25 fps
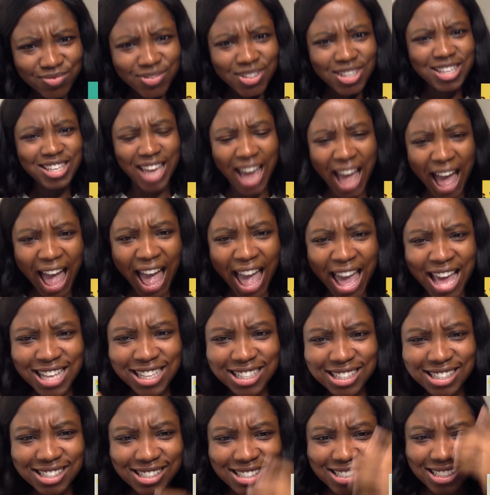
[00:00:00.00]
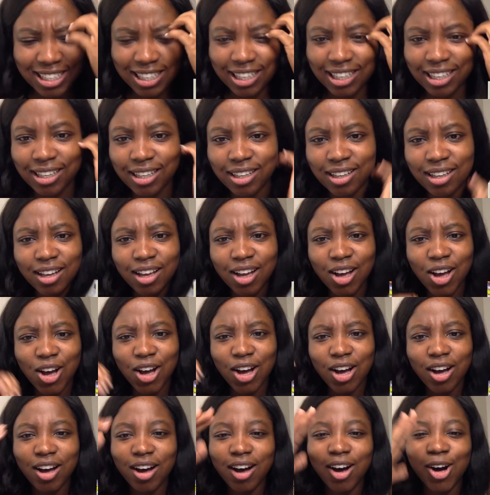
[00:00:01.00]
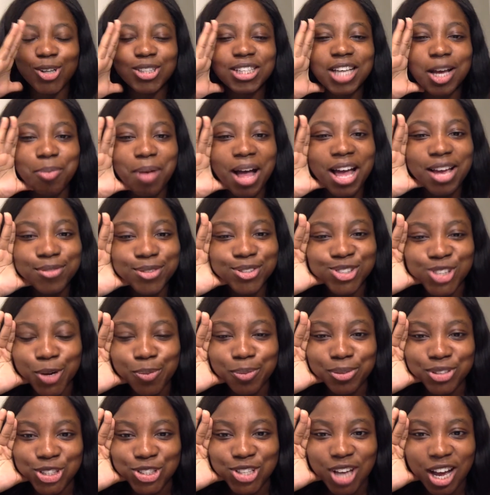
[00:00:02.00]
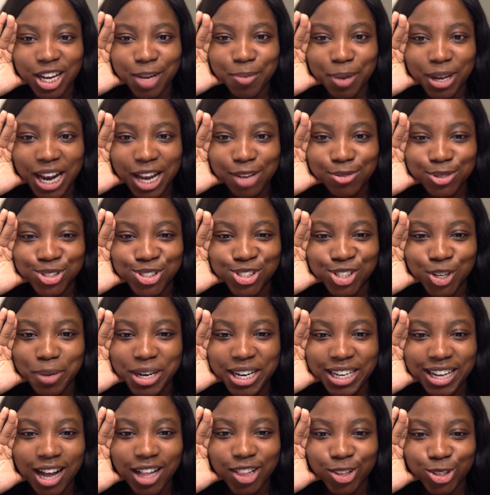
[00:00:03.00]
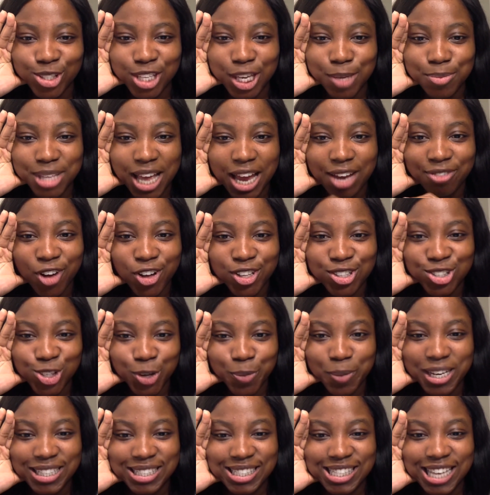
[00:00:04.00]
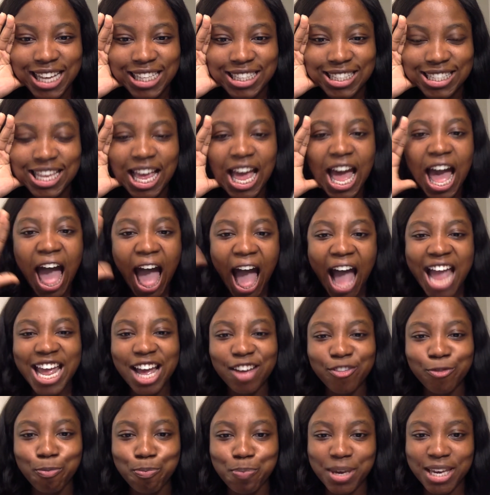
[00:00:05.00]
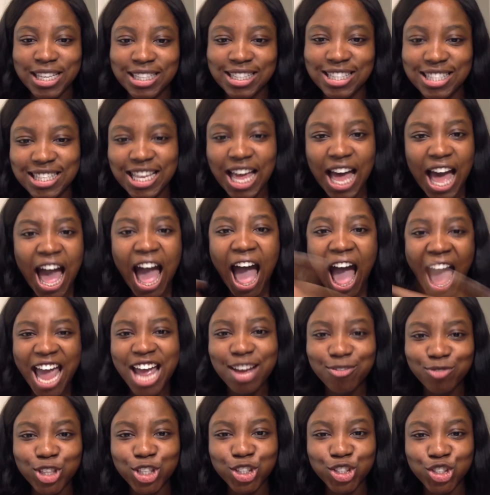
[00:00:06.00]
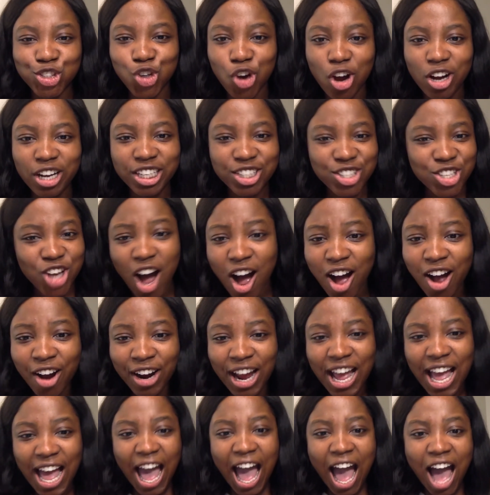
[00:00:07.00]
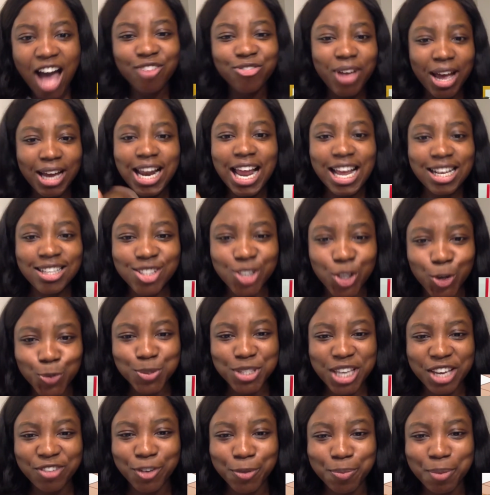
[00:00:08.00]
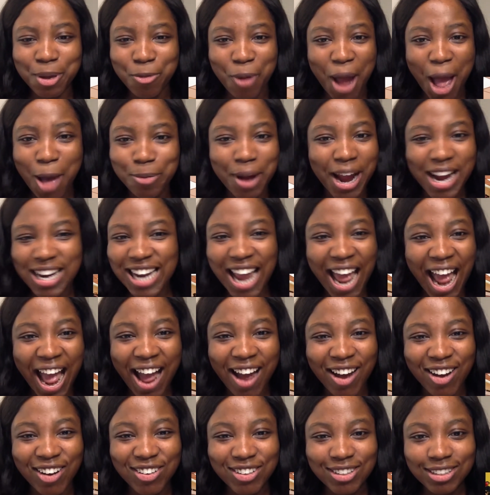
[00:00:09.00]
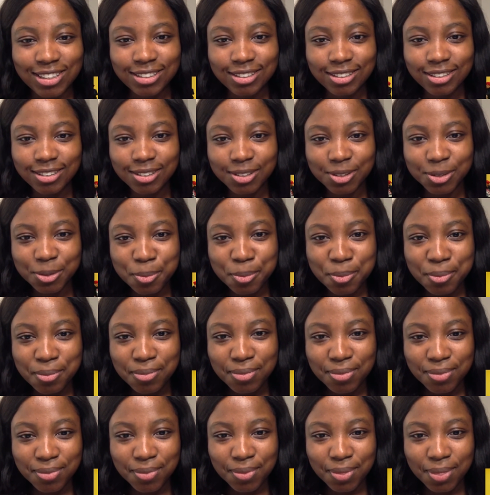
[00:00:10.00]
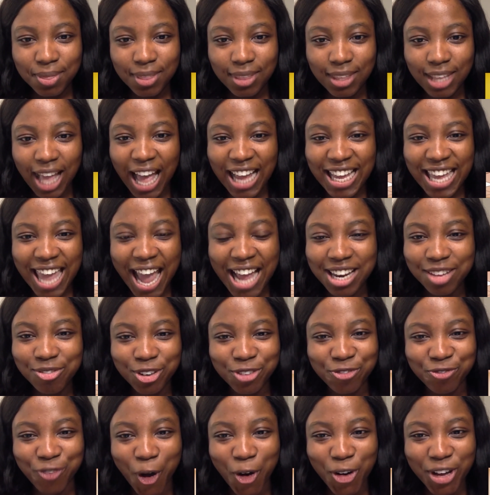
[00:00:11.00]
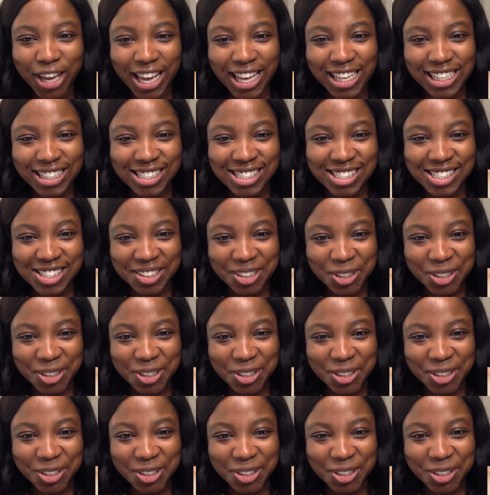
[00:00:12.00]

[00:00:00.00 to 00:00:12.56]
Yes! Hold up, I have so much to talk about. I have so many color schemes. I have so many sets. I have beats. I have this strong guitar. I've got S-Cubes giving me rap right now. I can't even focus.